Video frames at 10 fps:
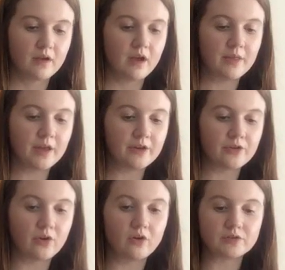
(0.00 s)
And then
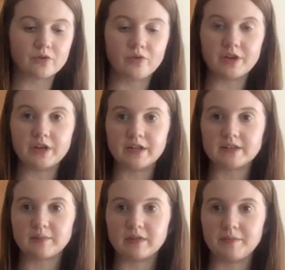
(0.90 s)
you're also going to need
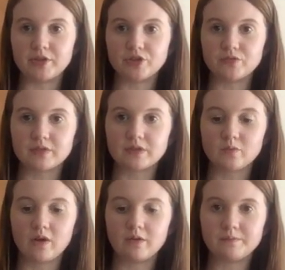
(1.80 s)
some lemon juice as
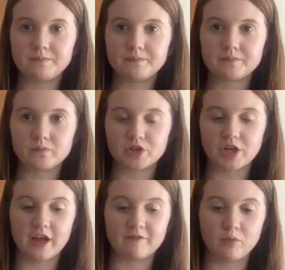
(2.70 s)
well, which I
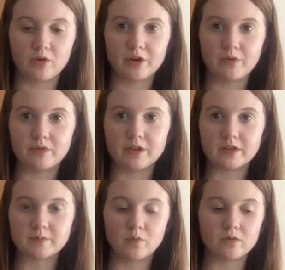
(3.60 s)
have poured out in
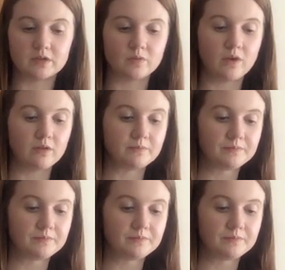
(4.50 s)
this bowl as well.